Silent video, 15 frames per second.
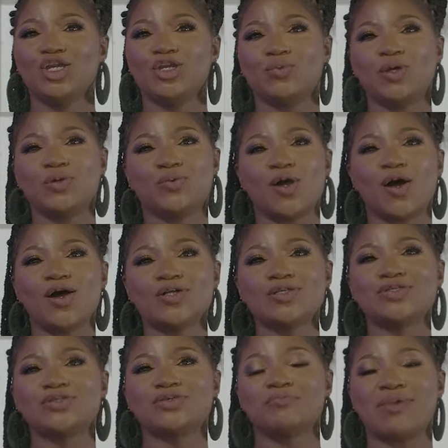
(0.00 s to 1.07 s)
Do we run
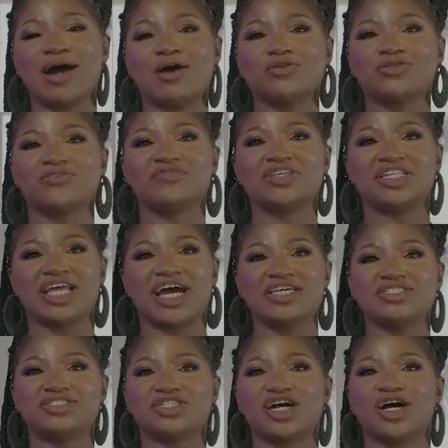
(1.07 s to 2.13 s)
to the mouth of the
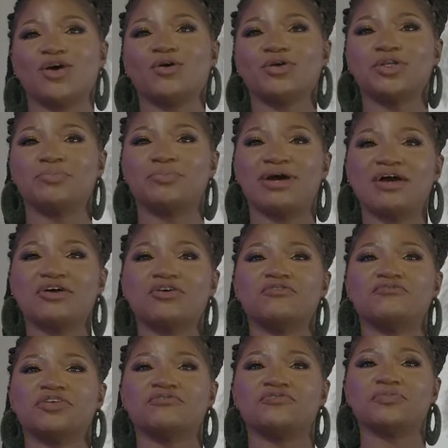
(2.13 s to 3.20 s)
Niger or the bank
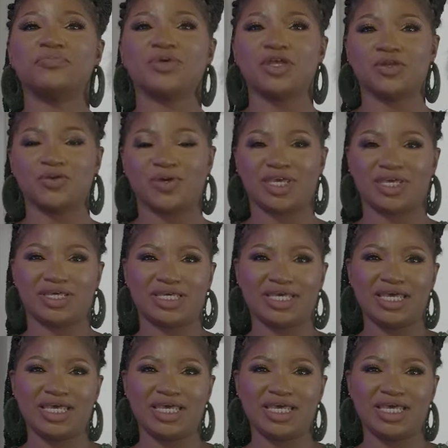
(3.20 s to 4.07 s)
of River Benue?